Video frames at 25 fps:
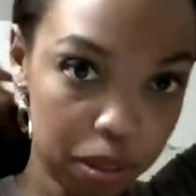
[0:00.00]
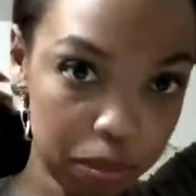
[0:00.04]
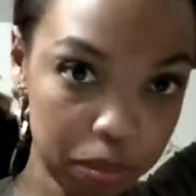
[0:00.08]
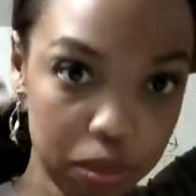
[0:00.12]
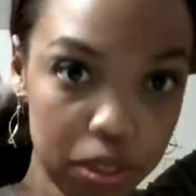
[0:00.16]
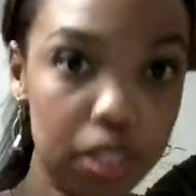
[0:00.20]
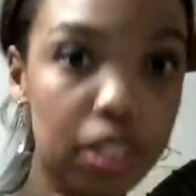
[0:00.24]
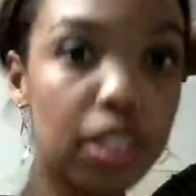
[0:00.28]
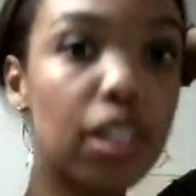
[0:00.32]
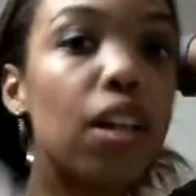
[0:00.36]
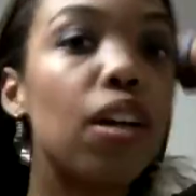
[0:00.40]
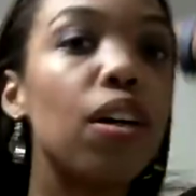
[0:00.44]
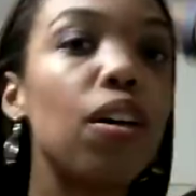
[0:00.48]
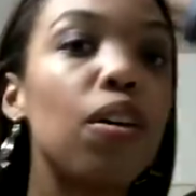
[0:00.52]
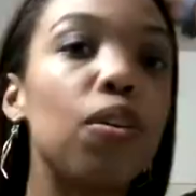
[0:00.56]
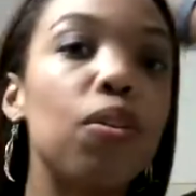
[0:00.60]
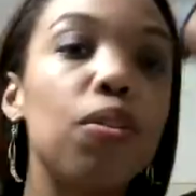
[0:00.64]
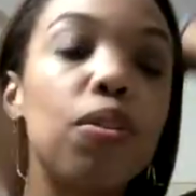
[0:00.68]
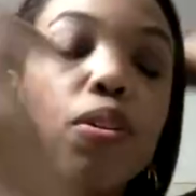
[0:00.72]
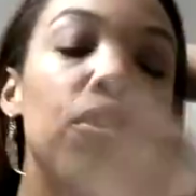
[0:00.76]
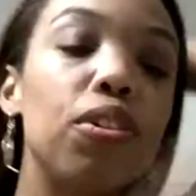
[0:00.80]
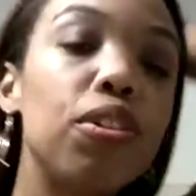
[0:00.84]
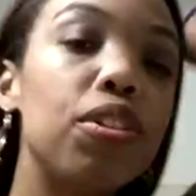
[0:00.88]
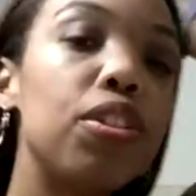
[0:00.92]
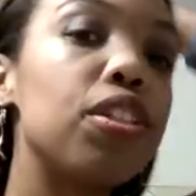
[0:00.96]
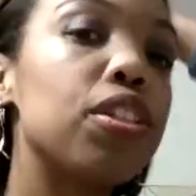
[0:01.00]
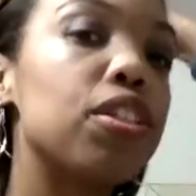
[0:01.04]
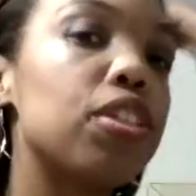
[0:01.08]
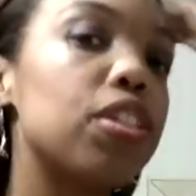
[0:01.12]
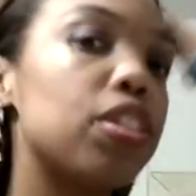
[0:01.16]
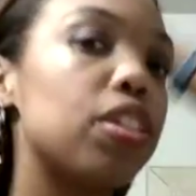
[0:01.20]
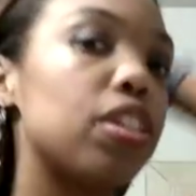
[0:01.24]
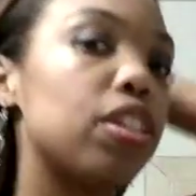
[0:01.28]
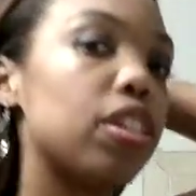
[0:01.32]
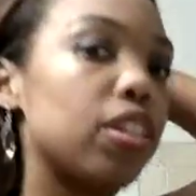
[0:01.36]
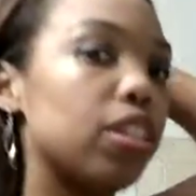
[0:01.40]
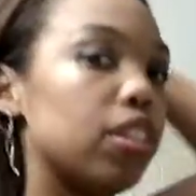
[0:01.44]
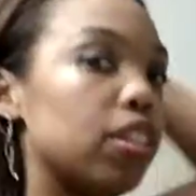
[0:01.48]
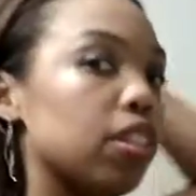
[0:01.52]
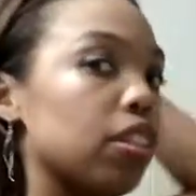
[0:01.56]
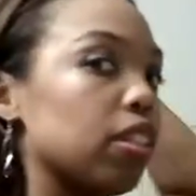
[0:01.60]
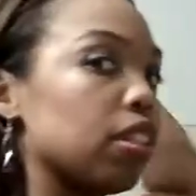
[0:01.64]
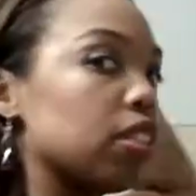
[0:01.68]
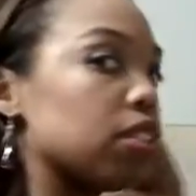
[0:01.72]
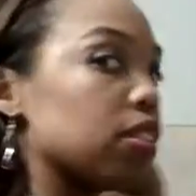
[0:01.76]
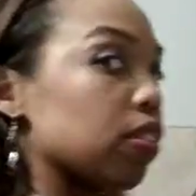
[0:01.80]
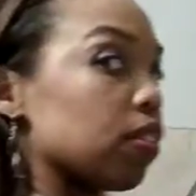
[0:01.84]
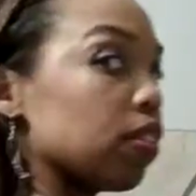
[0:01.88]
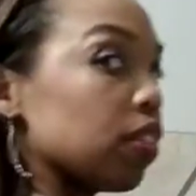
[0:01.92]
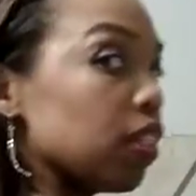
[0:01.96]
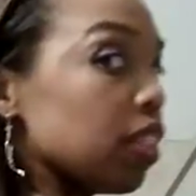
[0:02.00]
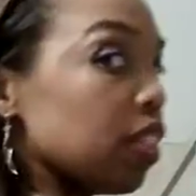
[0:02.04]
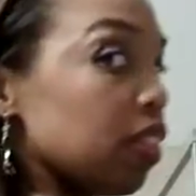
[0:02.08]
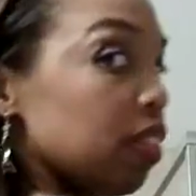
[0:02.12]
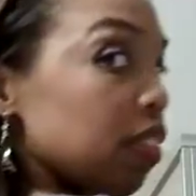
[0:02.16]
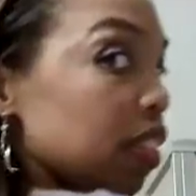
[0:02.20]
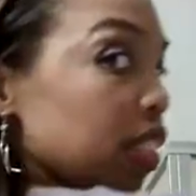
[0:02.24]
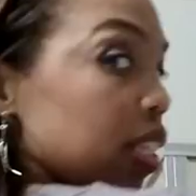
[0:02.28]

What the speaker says: So we'll just do this really